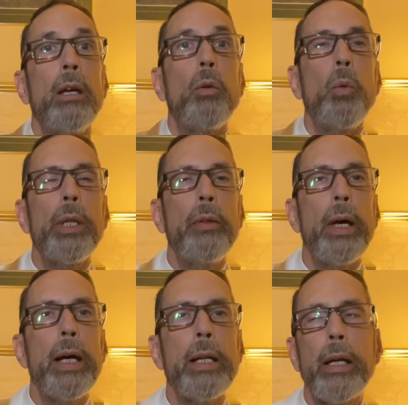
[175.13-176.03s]
When
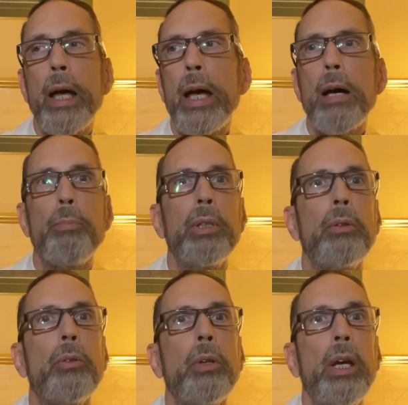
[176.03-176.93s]
that
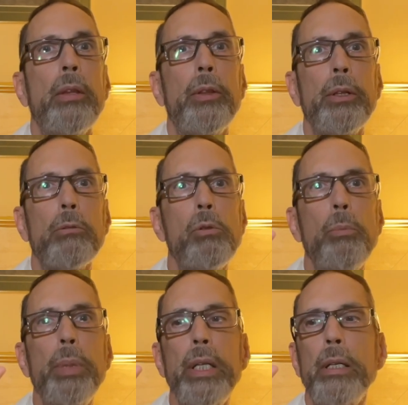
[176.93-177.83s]
happens, there will
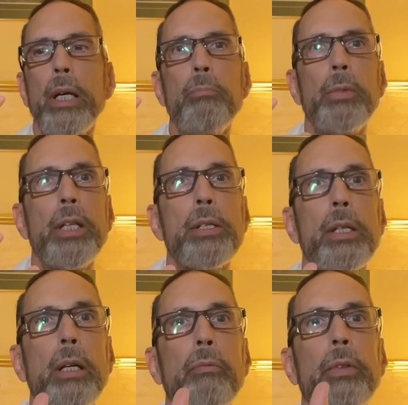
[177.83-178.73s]
be
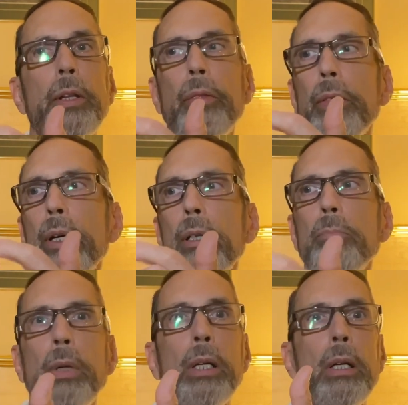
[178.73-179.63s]
numbness of the
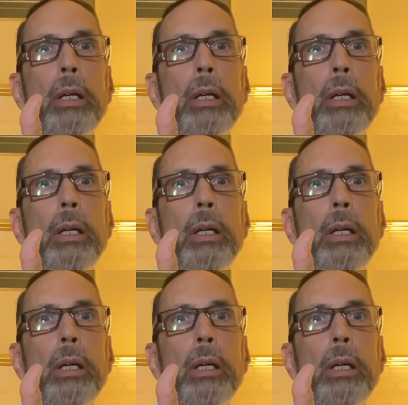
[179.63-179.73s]
thumb,